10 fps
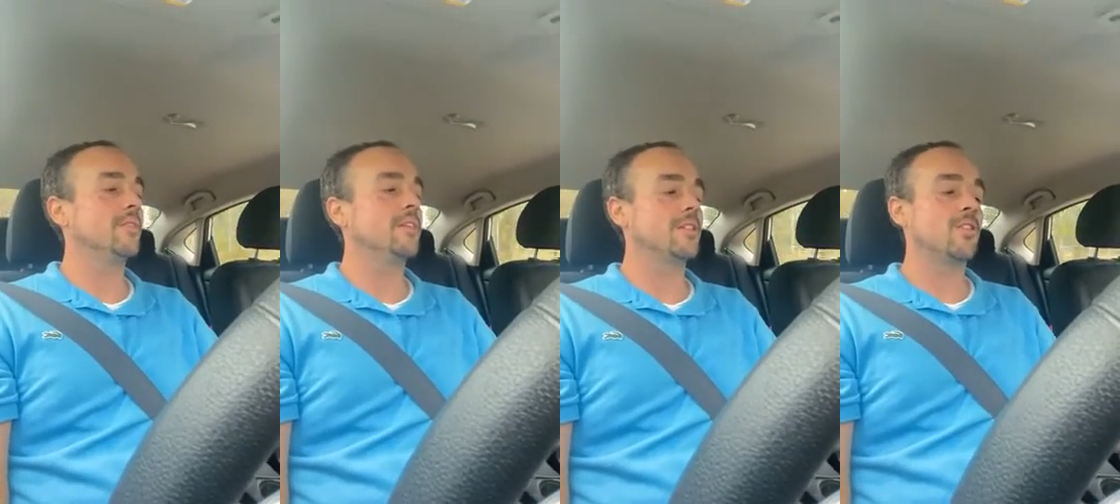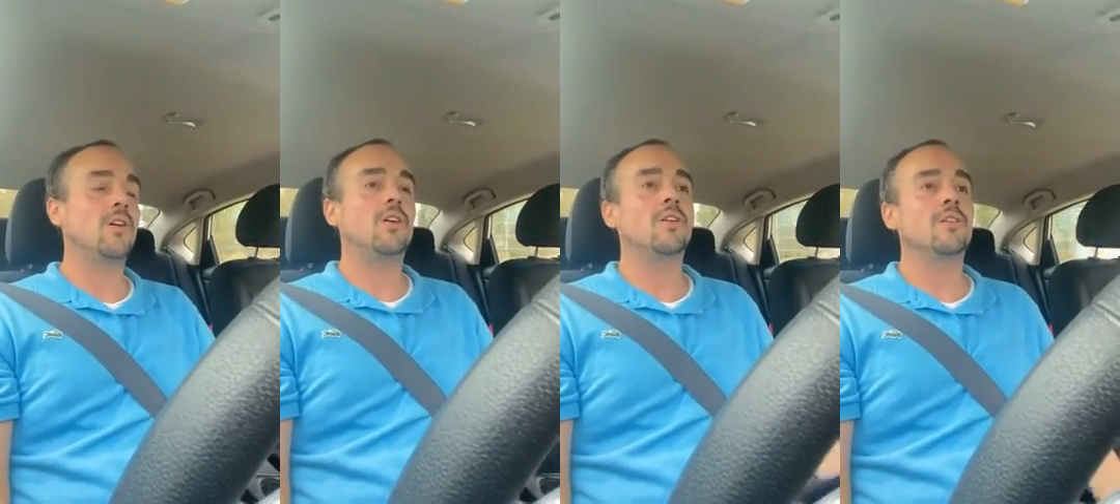it's
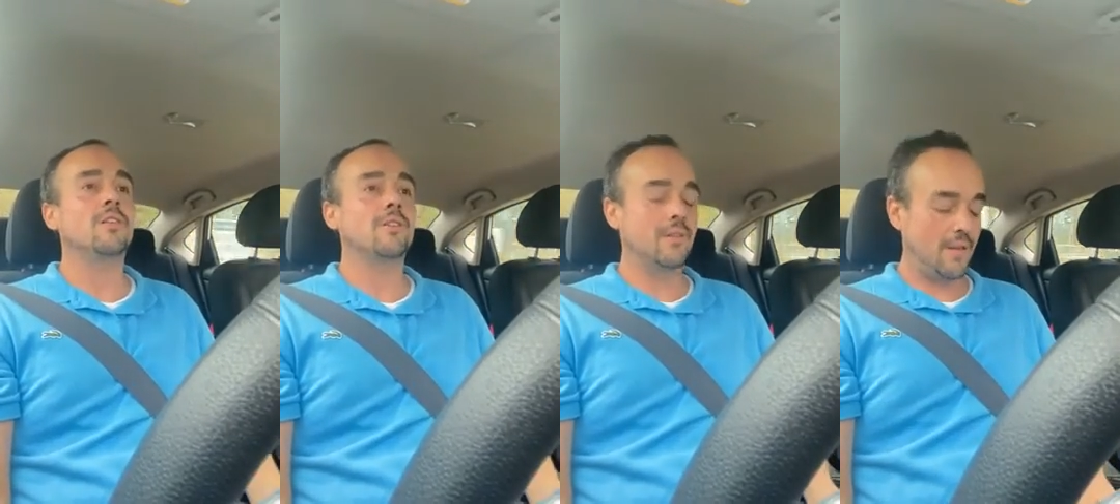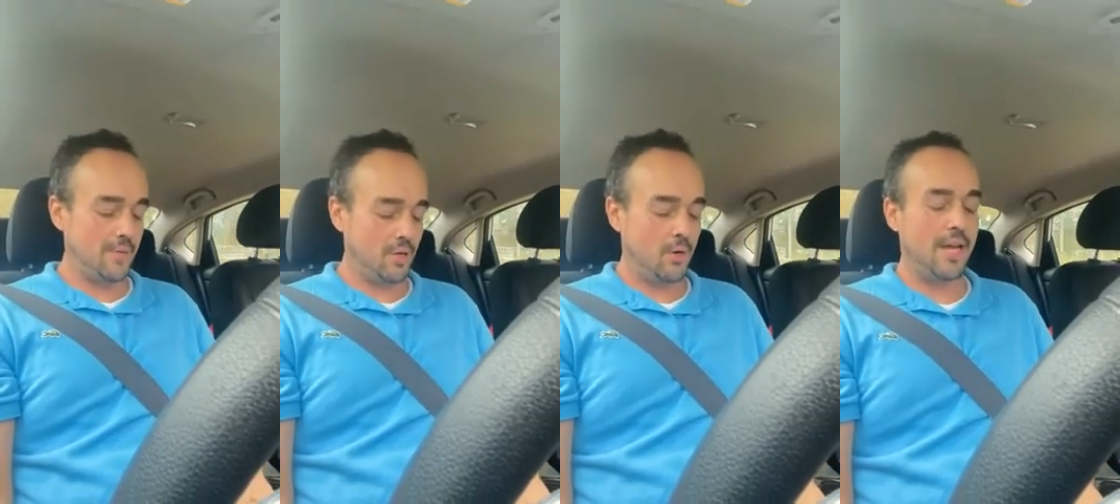all
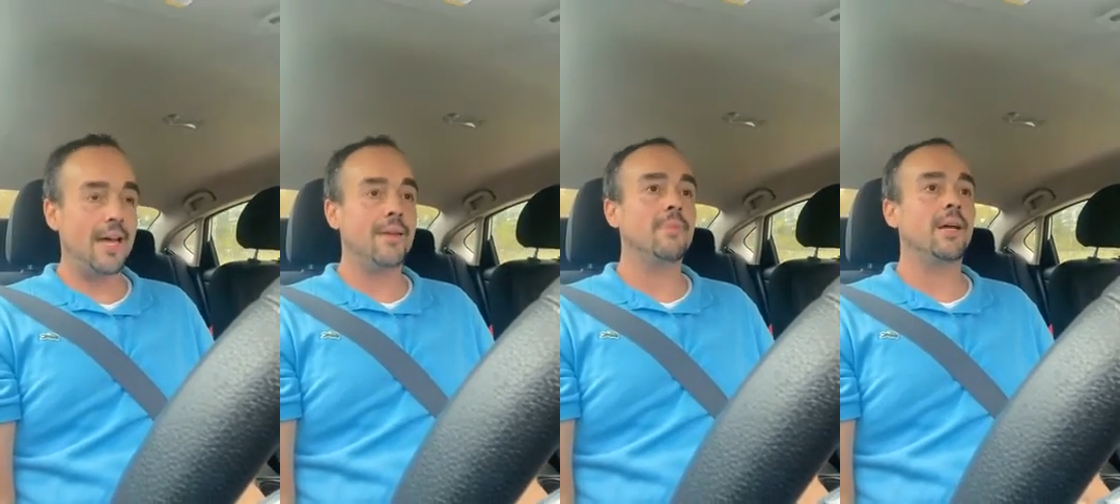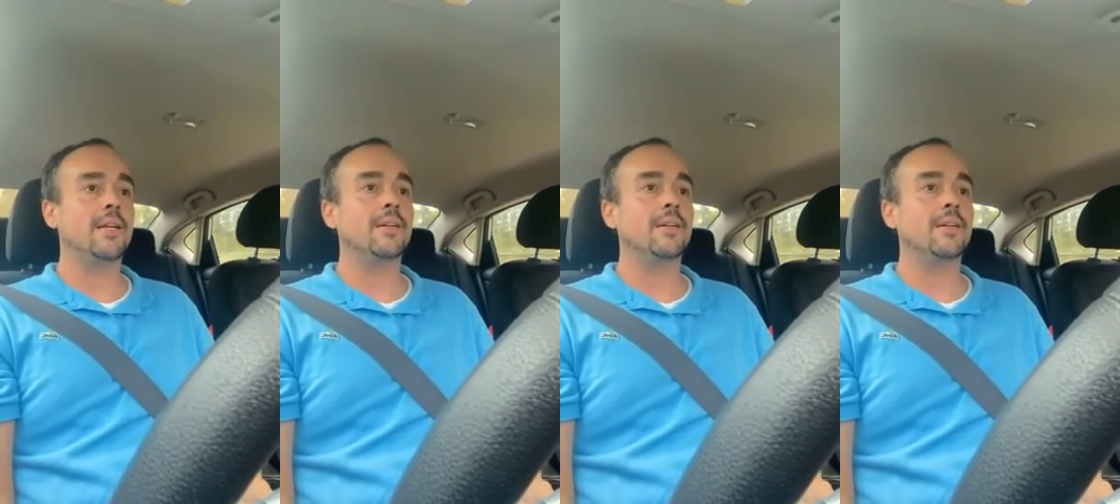coming to a head, buddy.